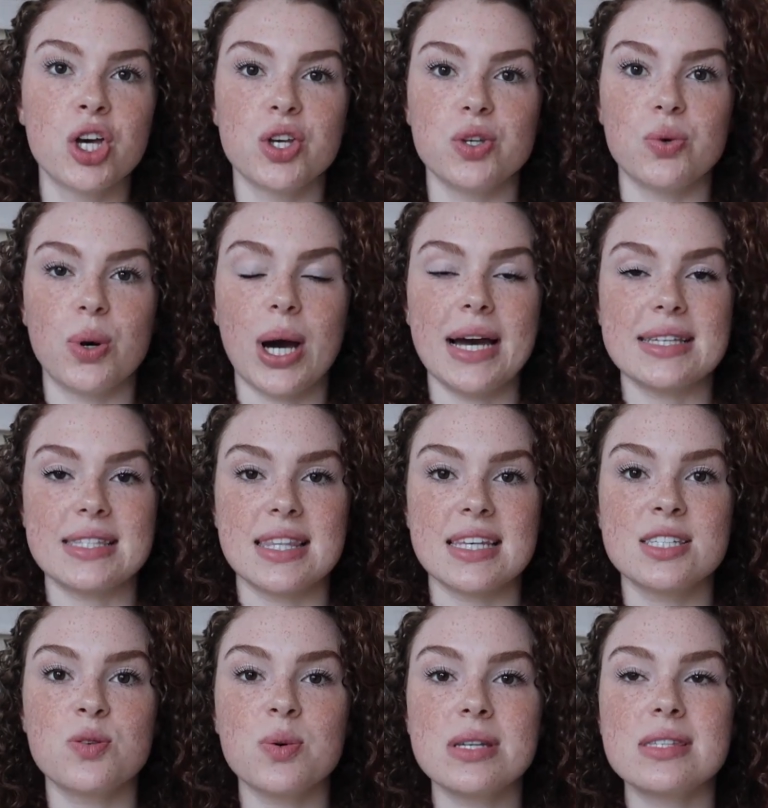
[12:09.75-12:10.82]
You guys,
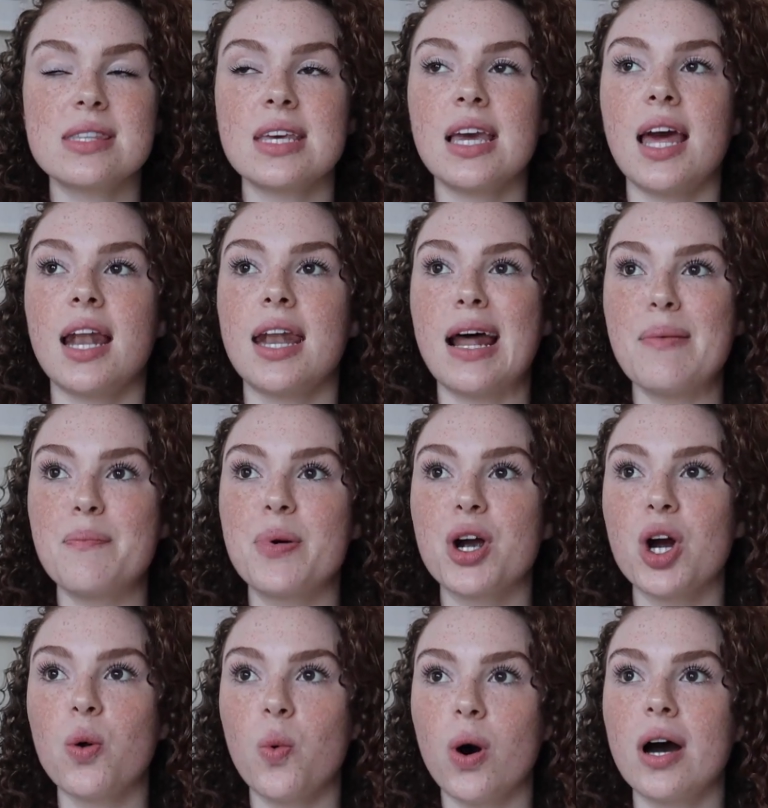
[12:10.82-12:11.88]
this was the
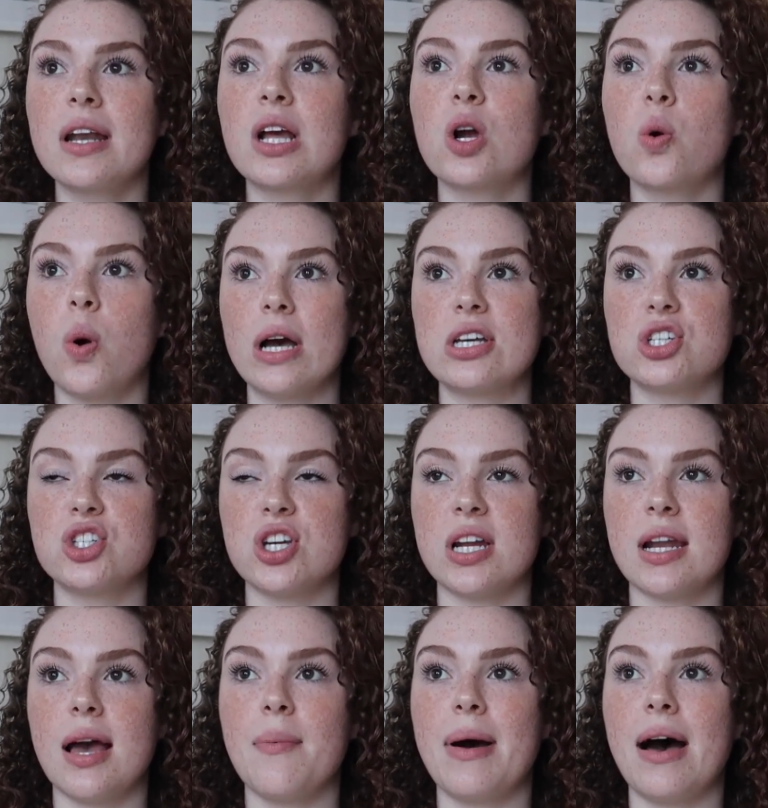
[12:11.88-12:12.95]
#1
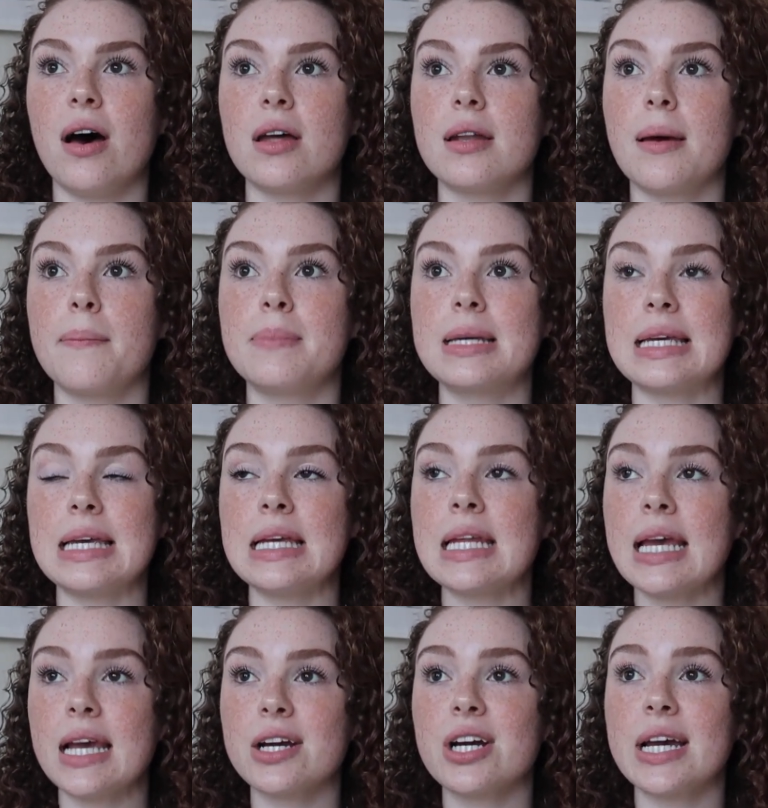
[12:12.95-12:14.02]
question about
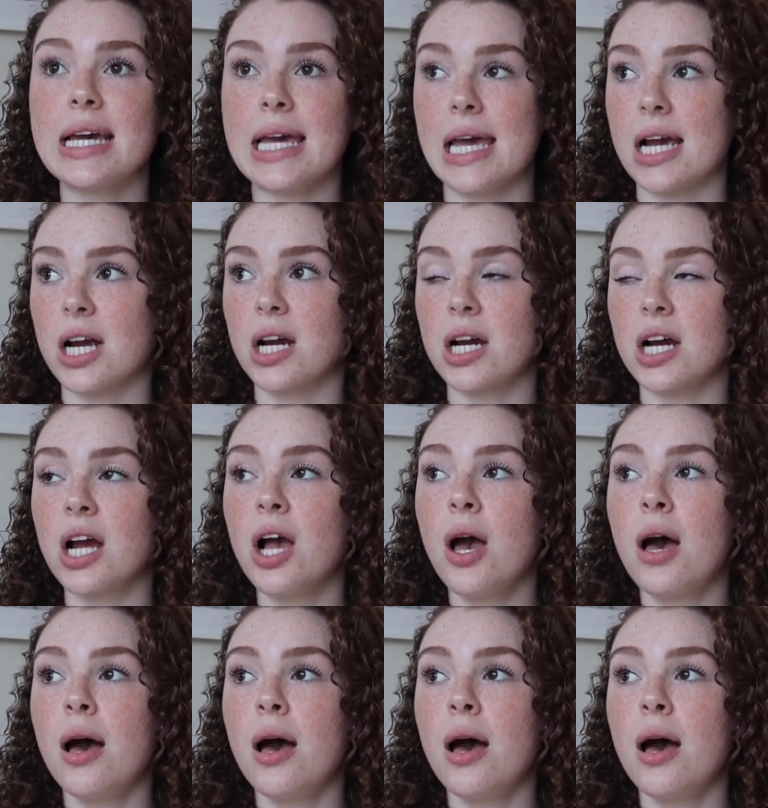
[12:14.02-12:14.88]
bikini area hair,